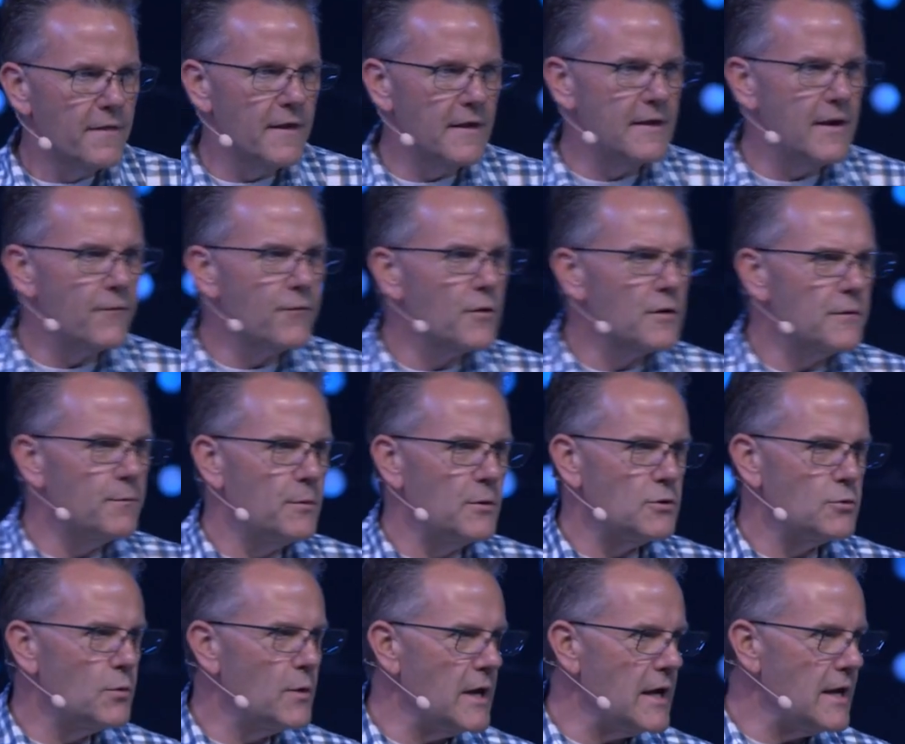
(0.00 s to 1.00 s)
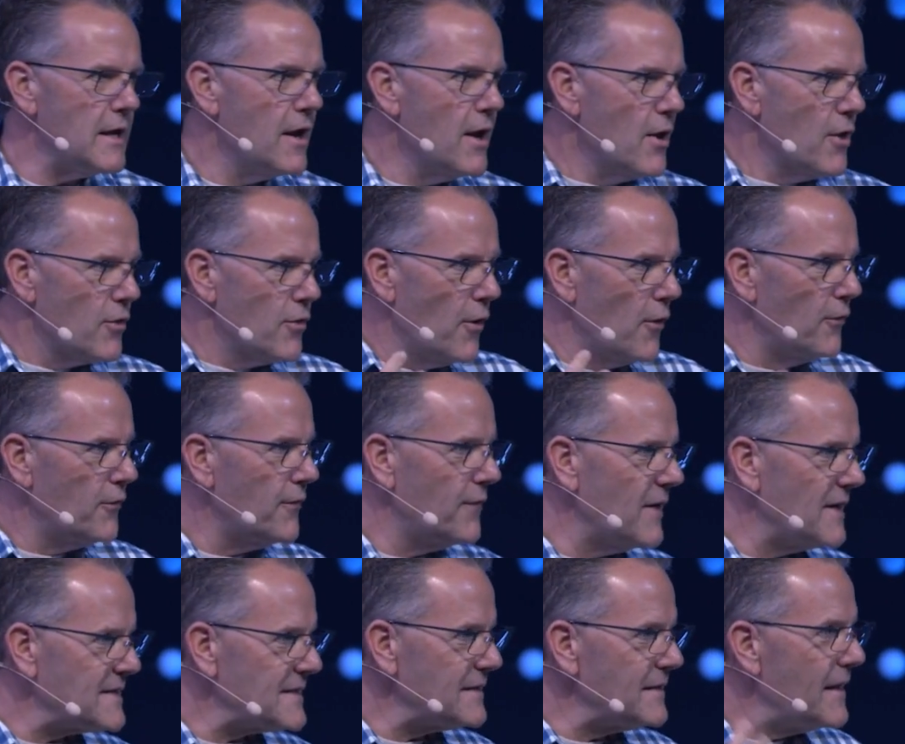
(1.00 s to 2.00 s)
The difference between those
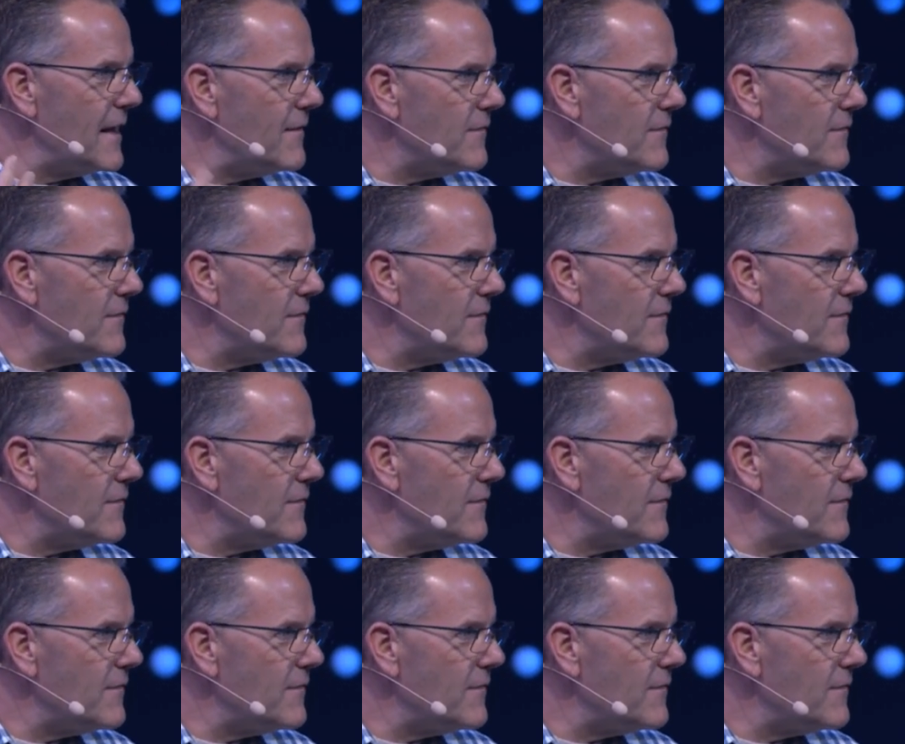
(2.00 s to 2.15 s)
of us